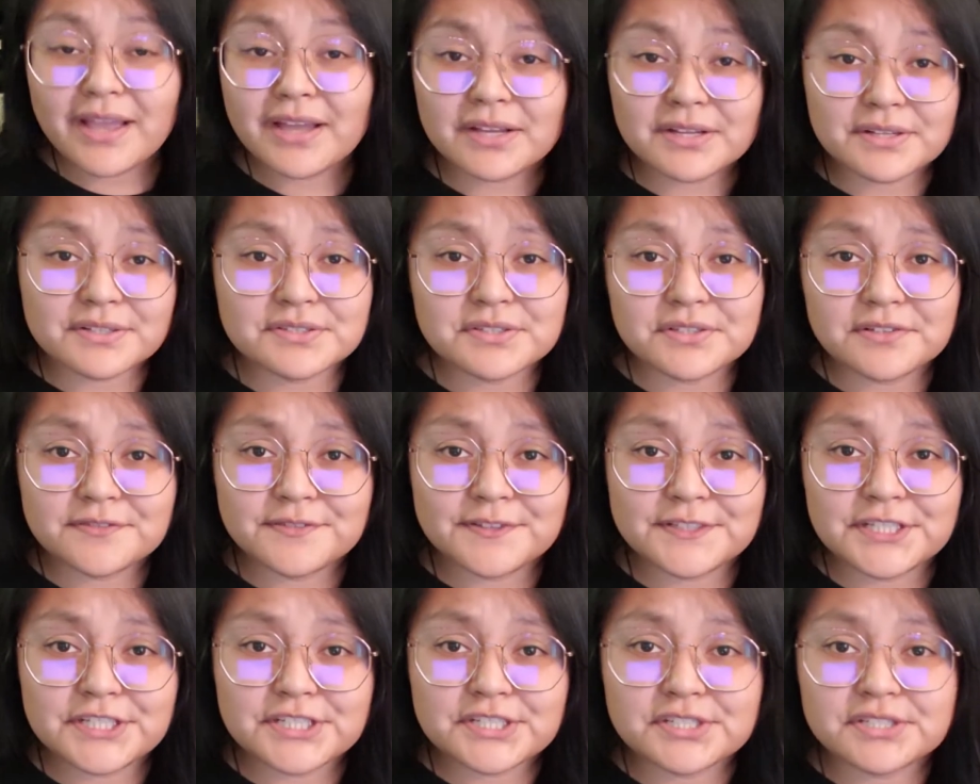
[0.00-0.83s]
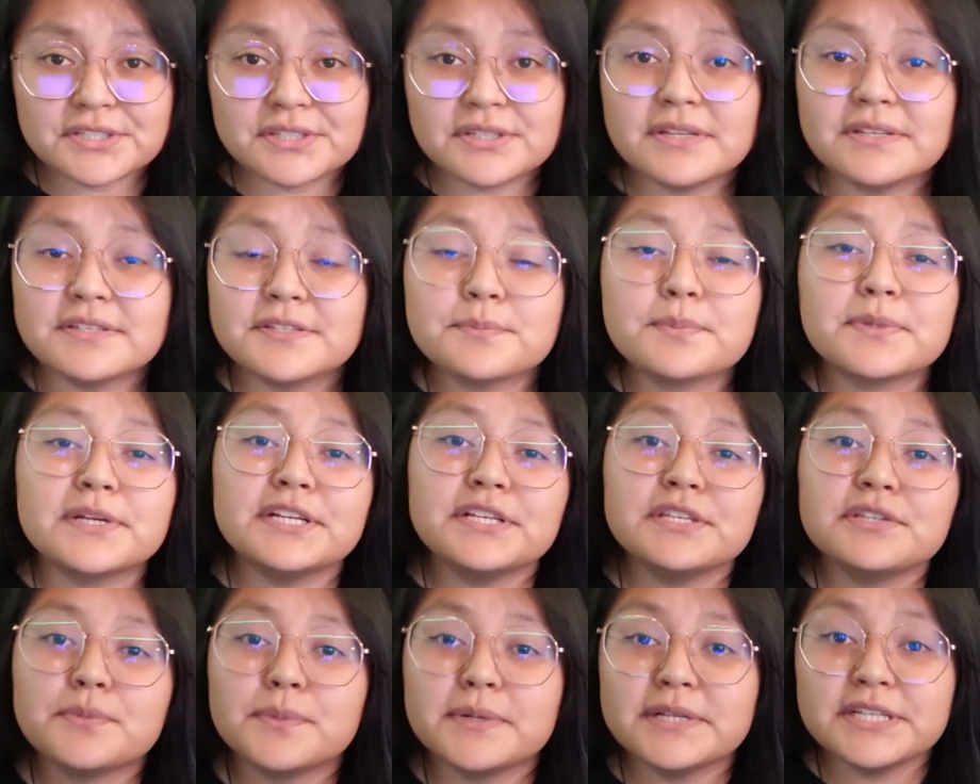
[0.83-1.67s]
I also finished
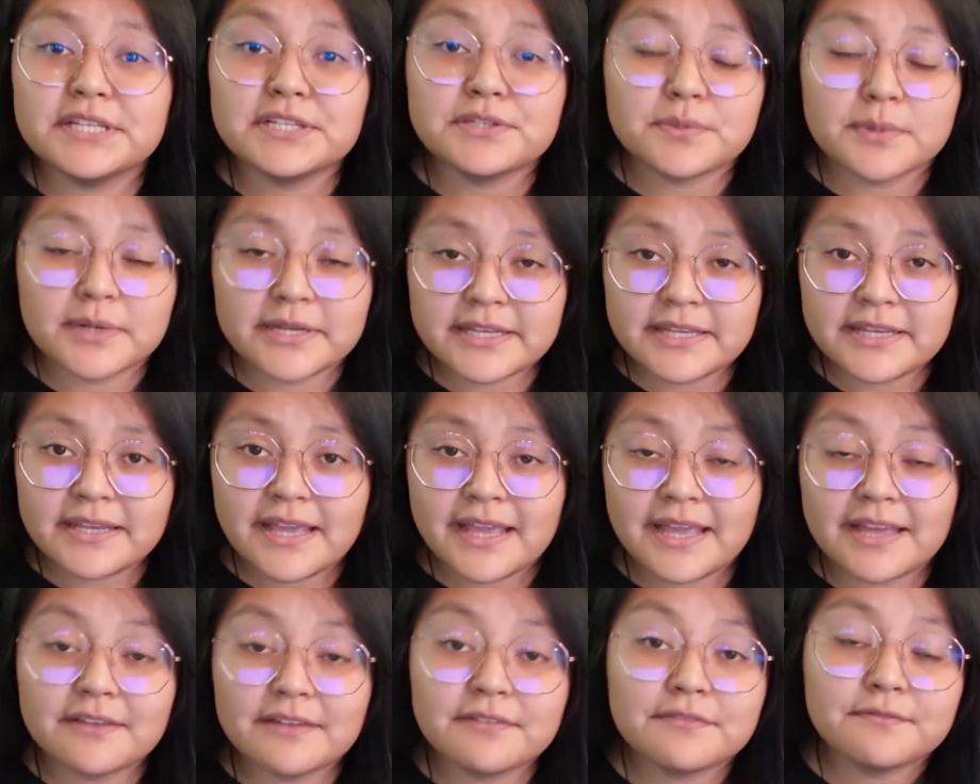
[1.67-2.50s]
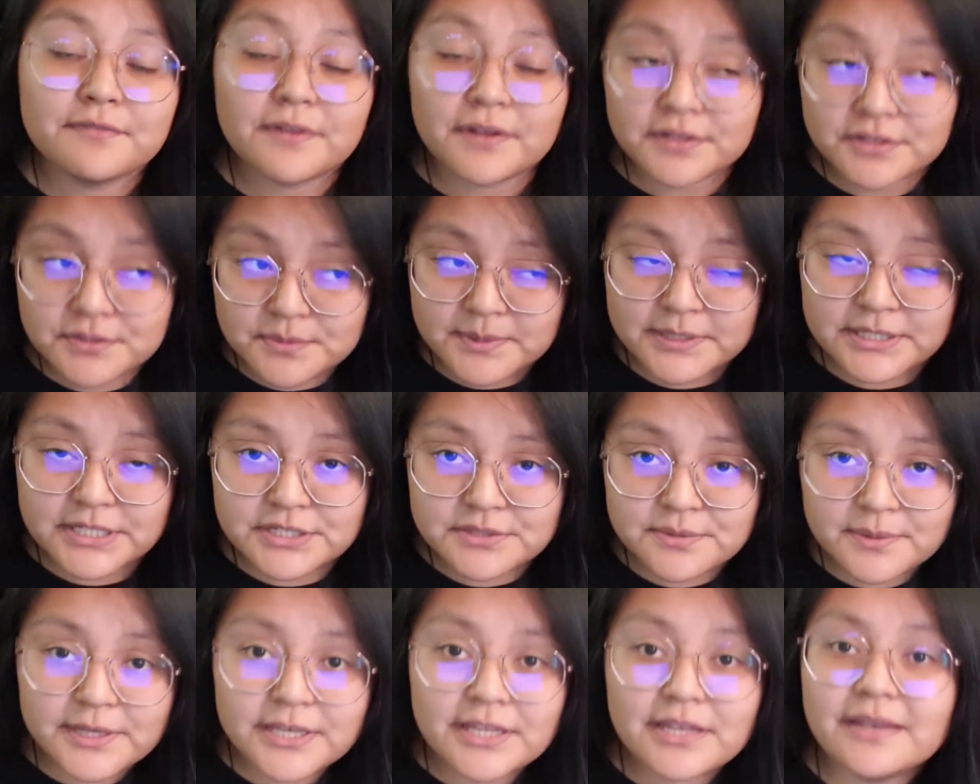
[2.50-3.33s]
spring 2020 and fall
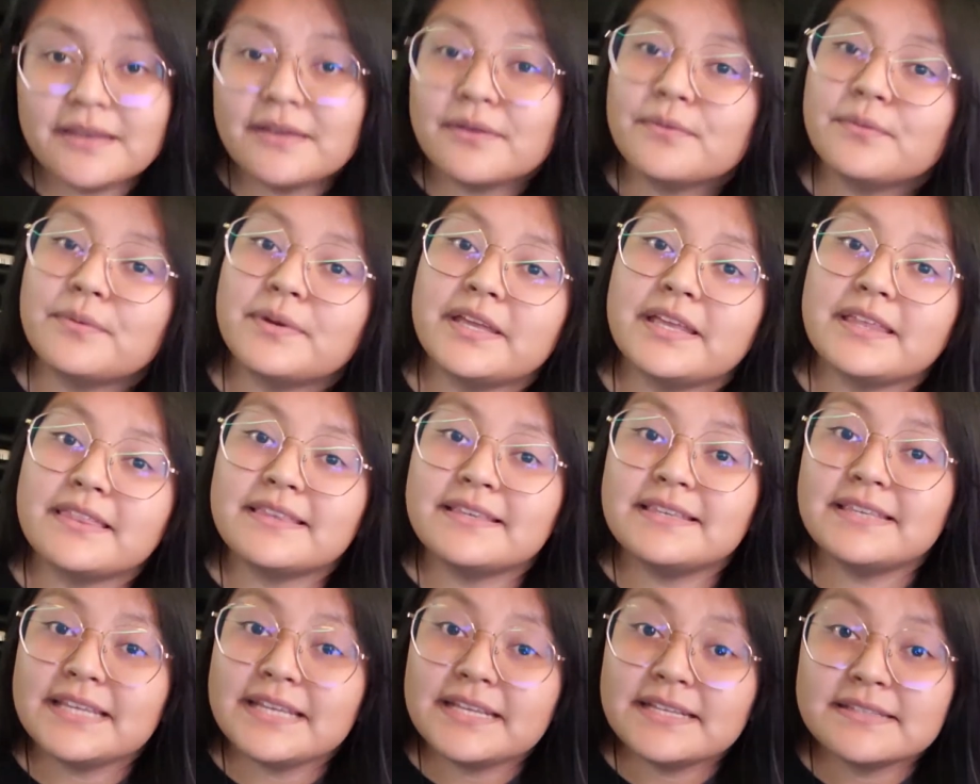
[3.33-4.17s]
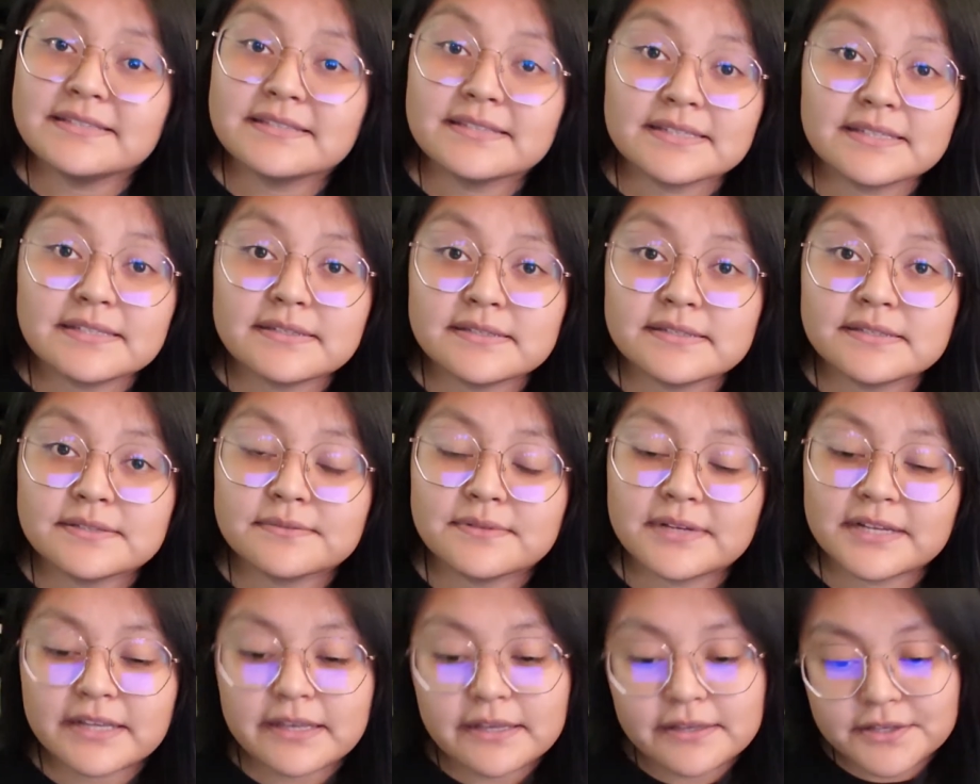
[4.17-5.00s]
2020 with Dean's List
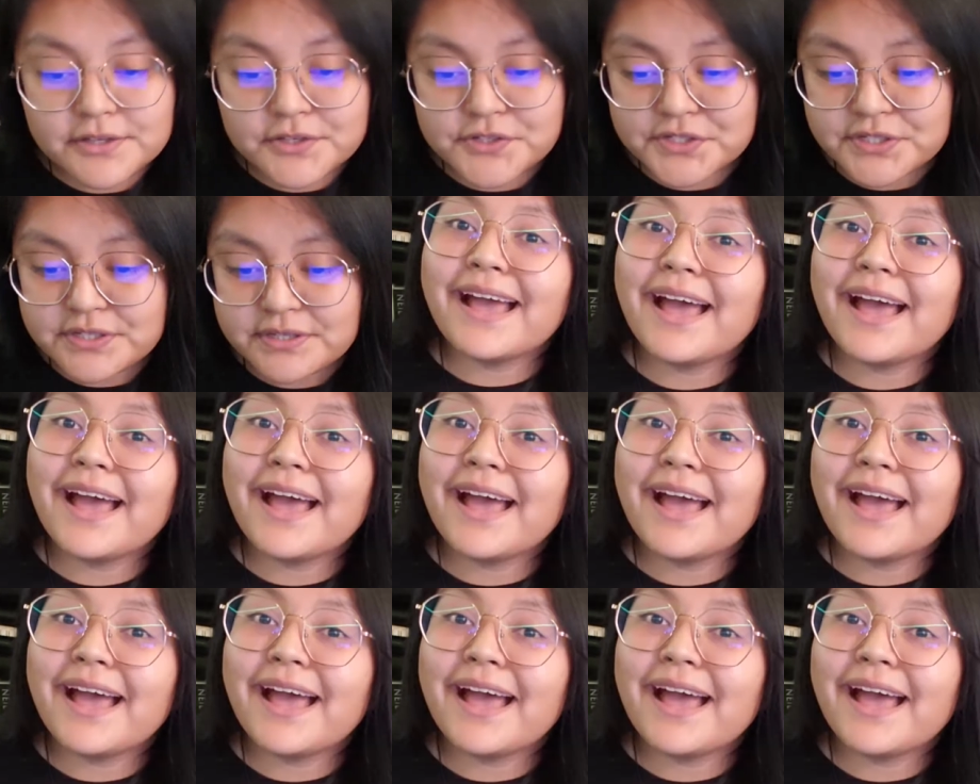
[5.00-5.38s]
recognition.